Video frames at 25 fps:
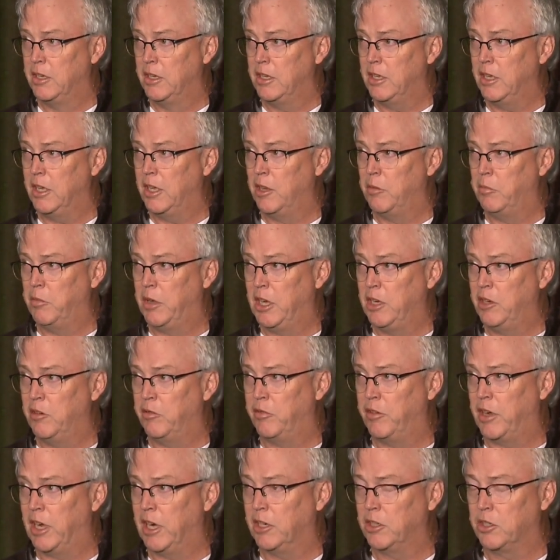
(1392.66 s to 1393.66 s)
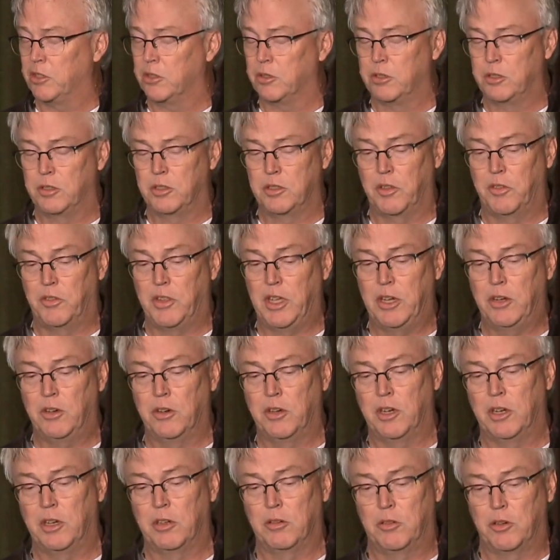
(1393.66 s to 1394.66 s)
and manufacturers then are
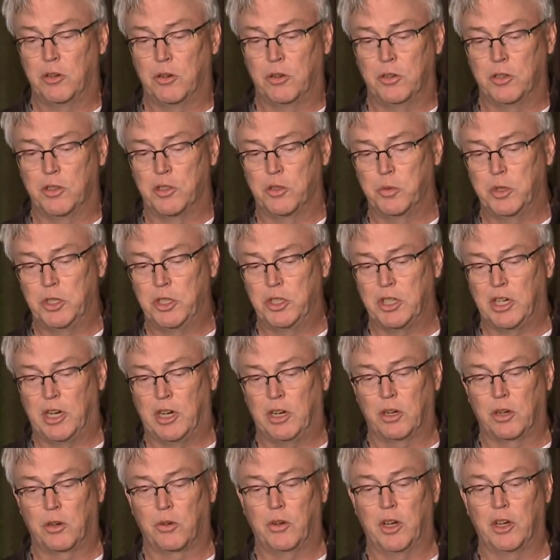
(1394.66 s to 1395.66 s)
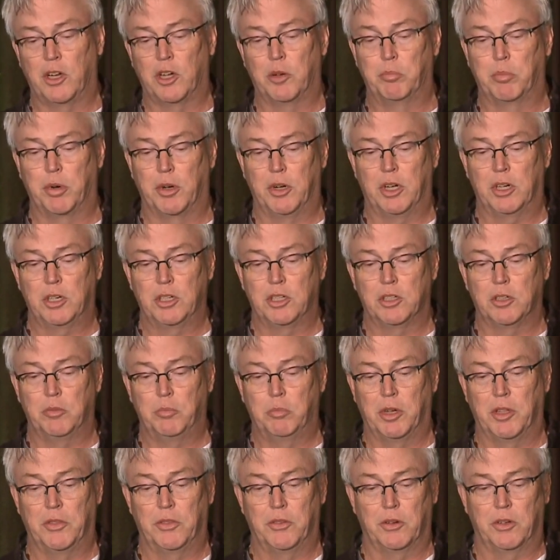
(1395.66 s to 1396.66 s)
going to turn the switch on and crank up production,
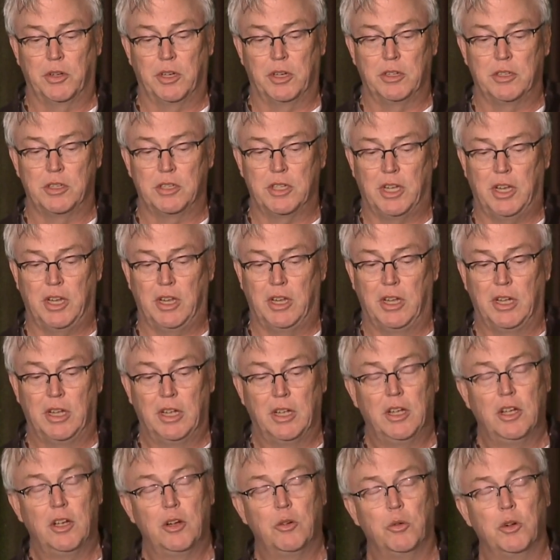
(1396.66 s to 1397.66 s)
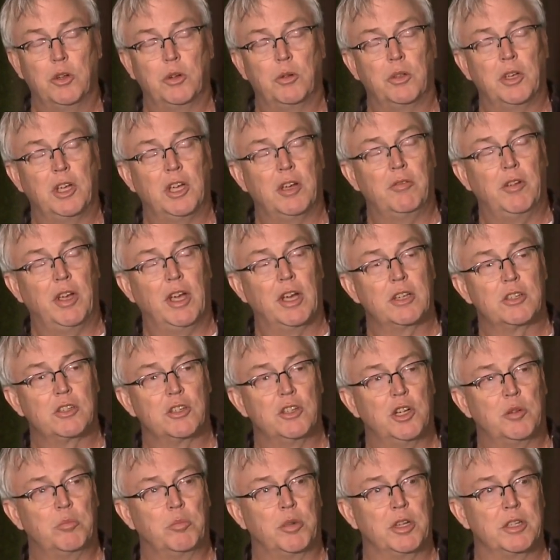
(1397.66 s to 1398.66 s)
but they're going to say, we only have X
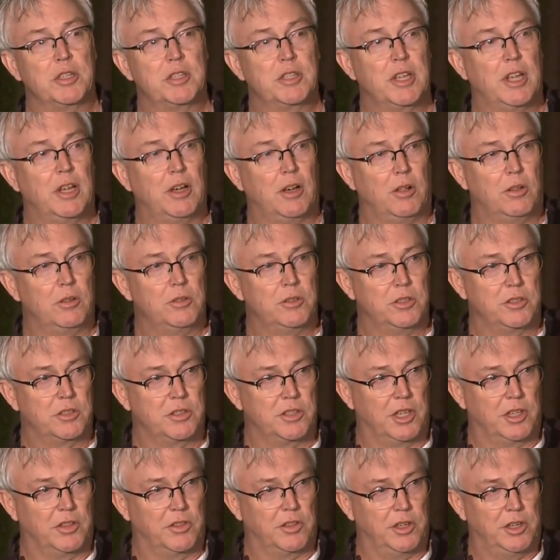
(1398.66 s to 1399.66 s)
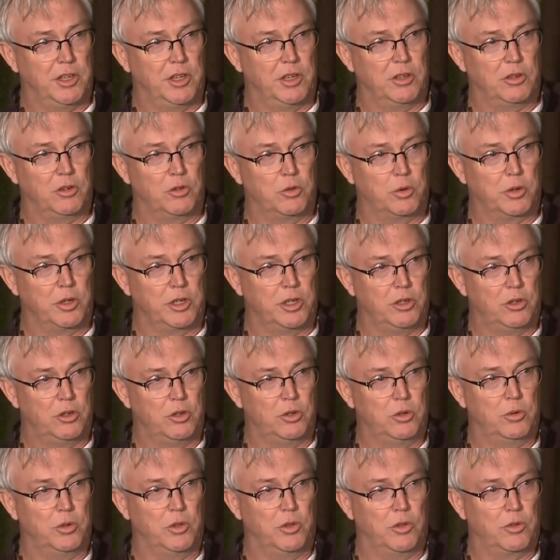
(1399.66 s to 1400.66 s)
number to sell, just like they did in
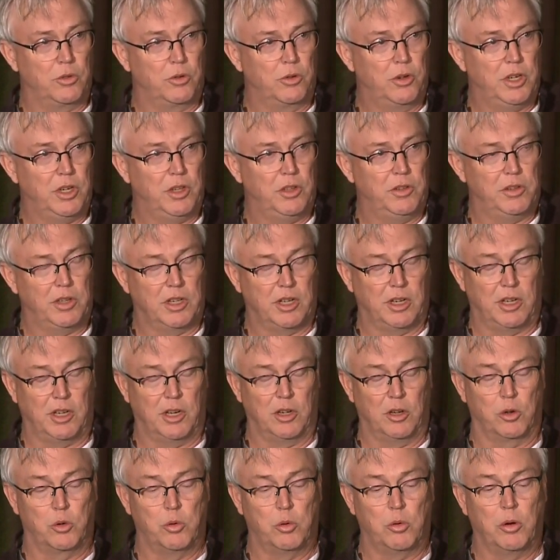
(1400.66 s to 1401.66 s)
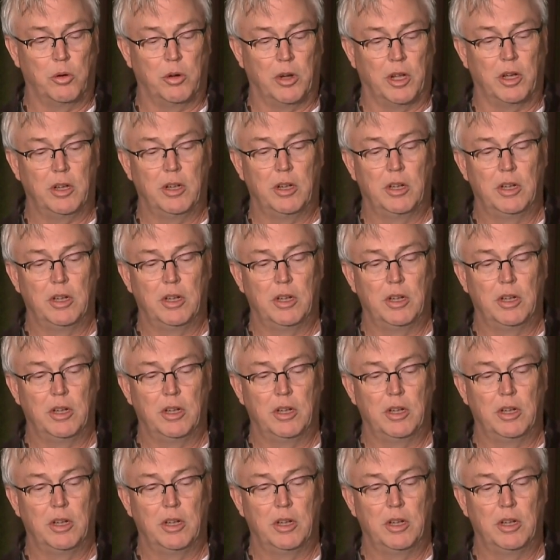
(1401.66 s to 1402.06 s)
22 and 3, kind of had a quota,